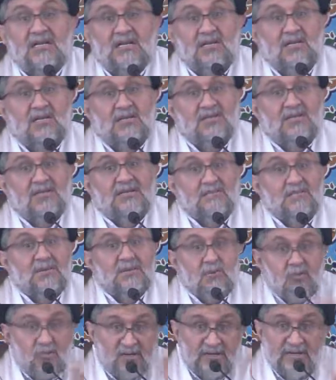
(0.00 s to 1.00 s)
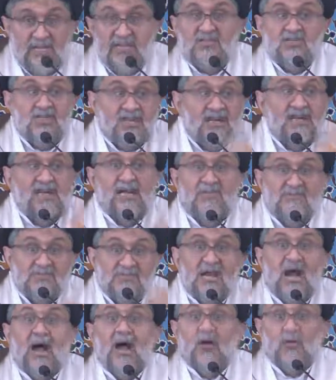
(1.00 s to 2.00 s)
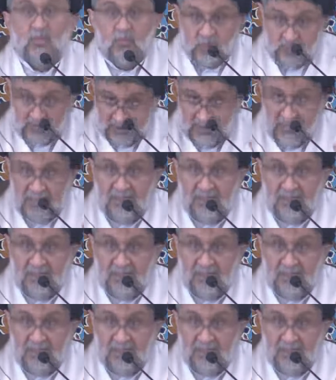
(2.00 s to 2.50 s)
that pure nature comes out.